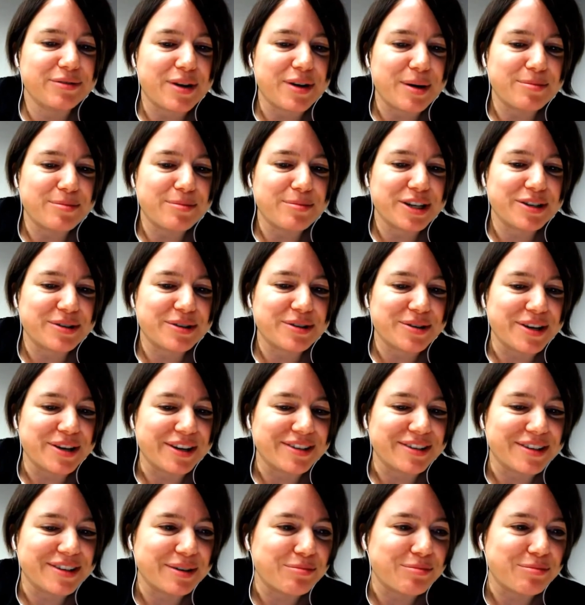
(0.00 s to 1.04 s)

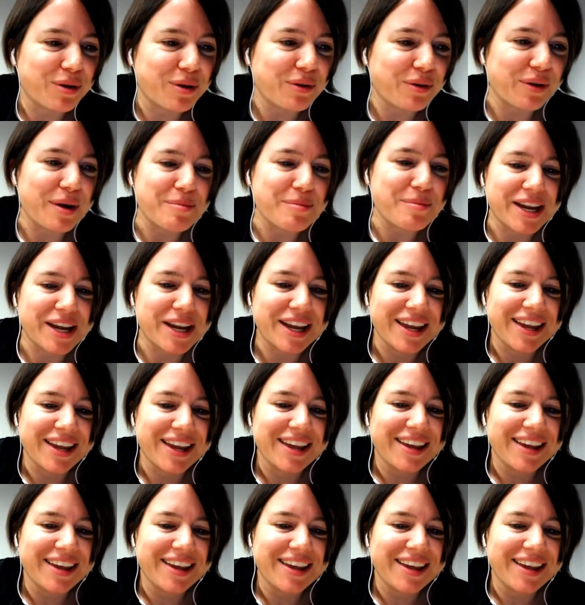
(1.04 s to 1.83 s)
Object-Oriented Programming.